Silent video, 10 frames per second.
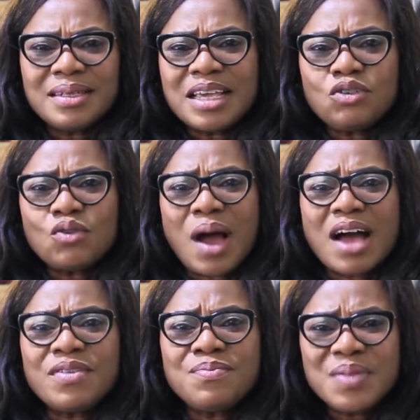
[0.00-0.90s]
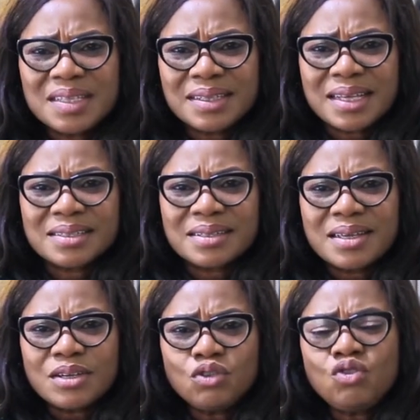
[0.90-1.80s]
Then you don't have a business
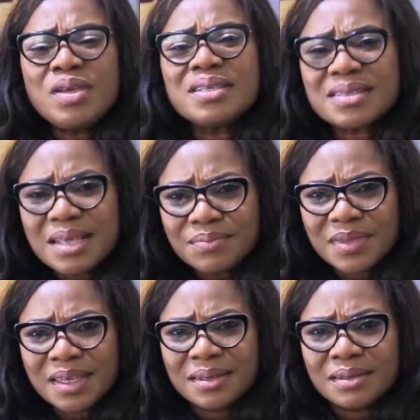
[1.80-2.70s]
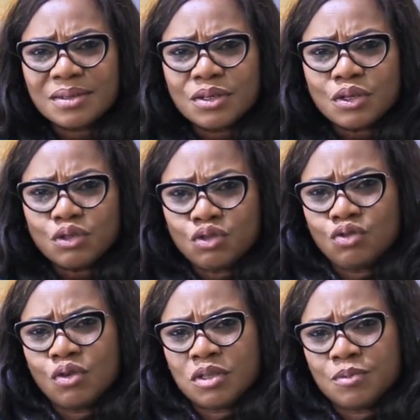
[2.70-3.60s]
doing same thing to
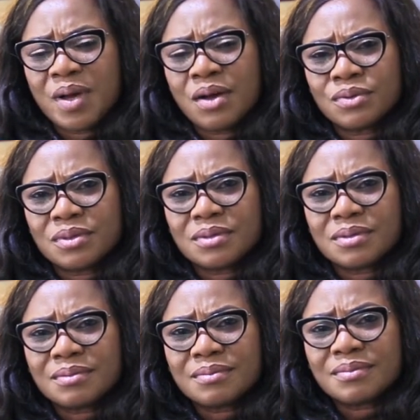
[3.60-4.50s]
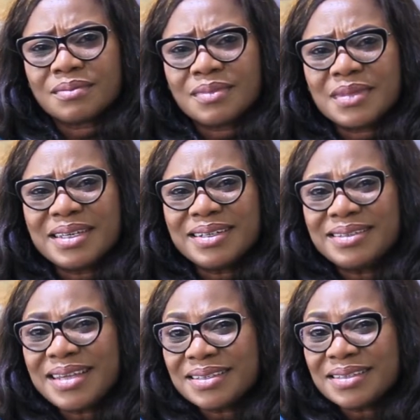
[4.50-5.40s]
your spouse.
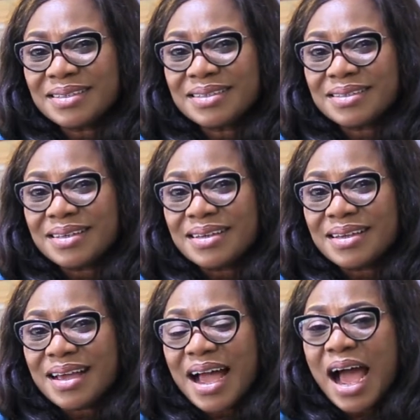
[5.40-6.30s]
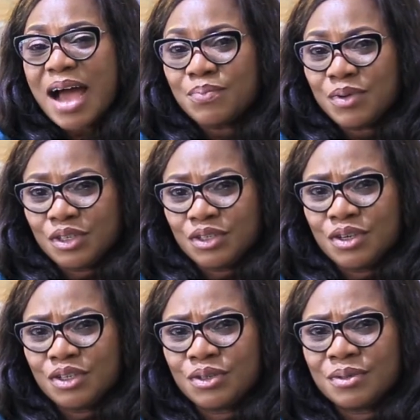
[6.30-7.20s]
That is
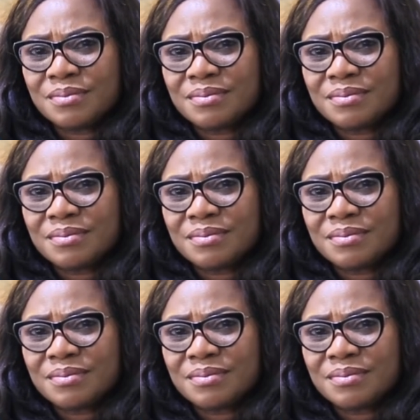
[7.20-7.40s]
appreciation.